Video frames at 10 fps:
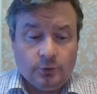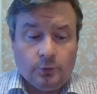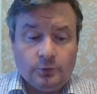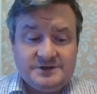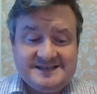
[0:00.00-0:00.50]

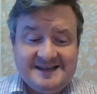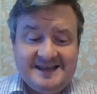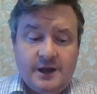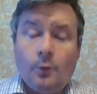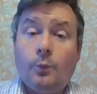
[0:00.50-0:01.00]
Or
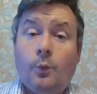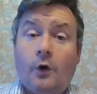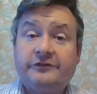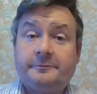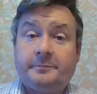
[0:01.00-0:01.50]
D.
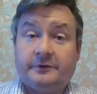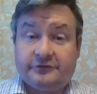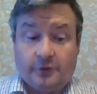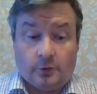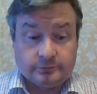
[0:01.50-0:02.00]
Wasp
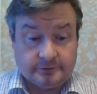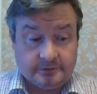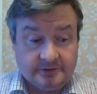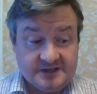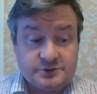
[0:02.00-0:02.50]
song.
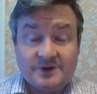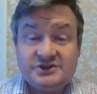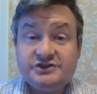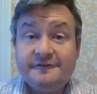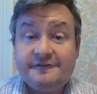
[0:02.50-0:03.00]
It's
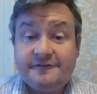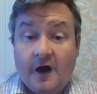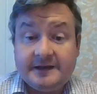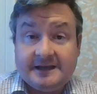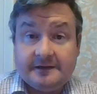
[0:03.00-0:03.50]
question
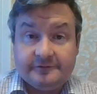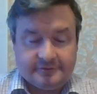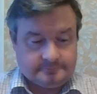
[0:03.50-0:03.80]
five